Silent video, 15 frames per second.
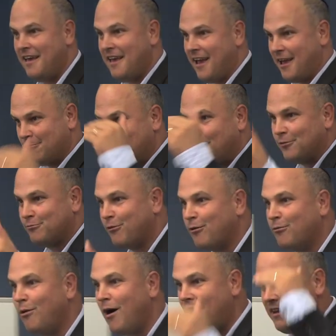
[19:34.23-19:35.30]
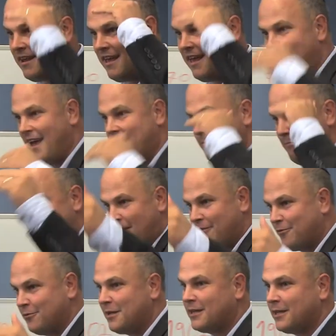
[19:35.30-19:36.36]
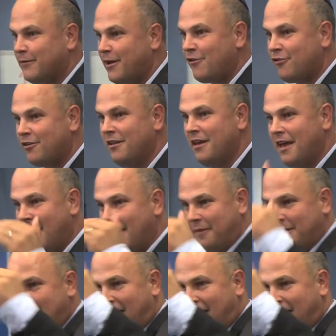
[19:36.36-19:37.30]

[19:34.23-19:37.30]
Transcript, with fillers: and World War I and Balfour Declaration and the